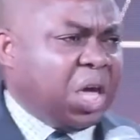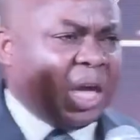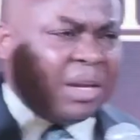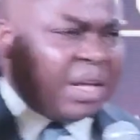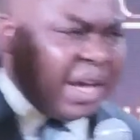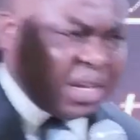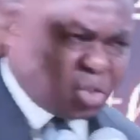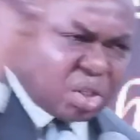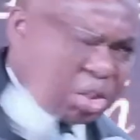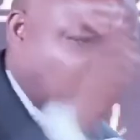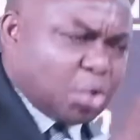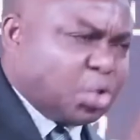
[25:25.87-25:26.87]
in the
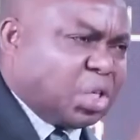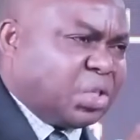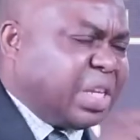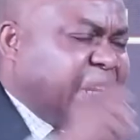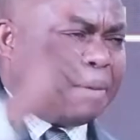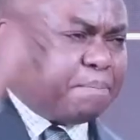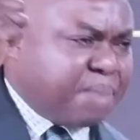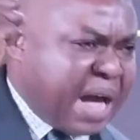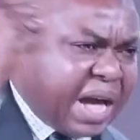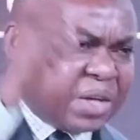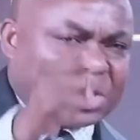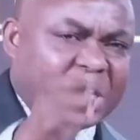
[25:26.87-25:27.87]
institutions, in the
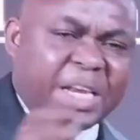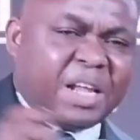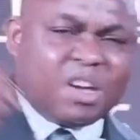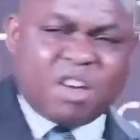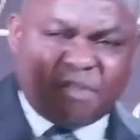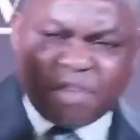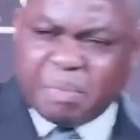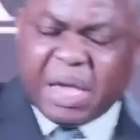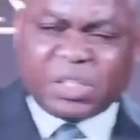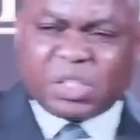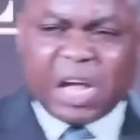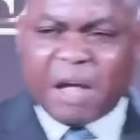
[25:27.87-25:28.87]
banks, in the
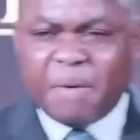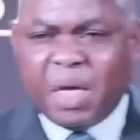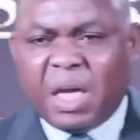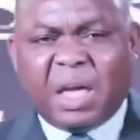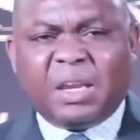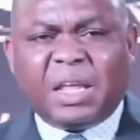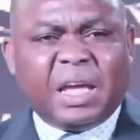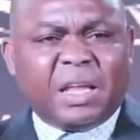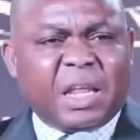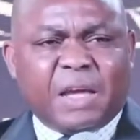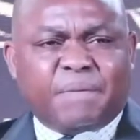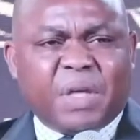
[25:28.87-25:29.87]
government, in
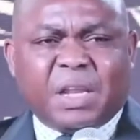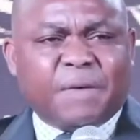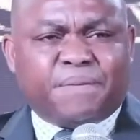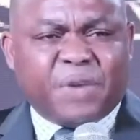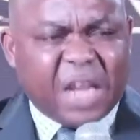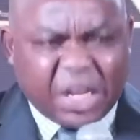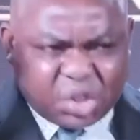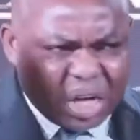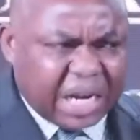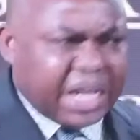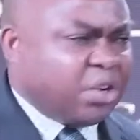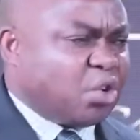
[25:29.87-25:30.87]
the
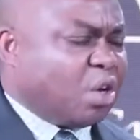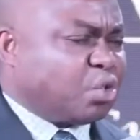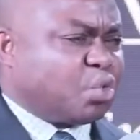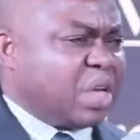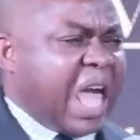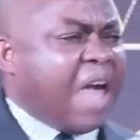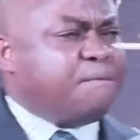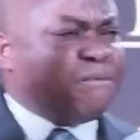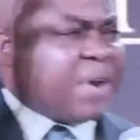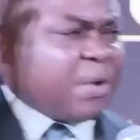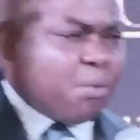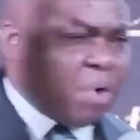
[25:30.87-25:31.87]
financial industry.
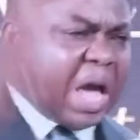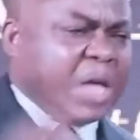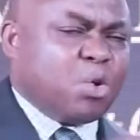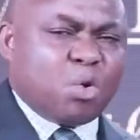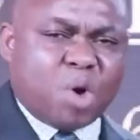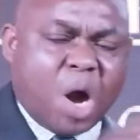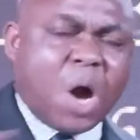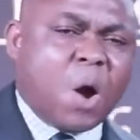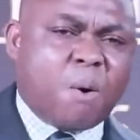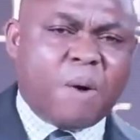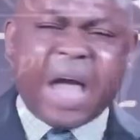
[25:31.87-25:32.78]
Everywhere you go,